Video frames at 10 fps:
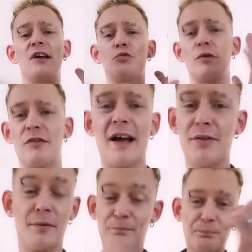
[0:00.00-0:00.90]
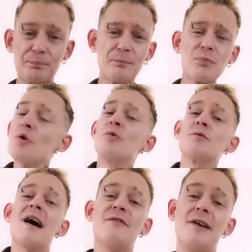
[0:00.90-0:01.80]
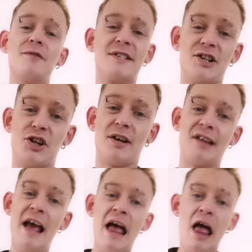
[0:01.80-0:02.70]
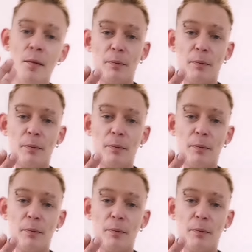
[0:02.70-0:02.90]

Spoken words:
It's one of my favourite dishes.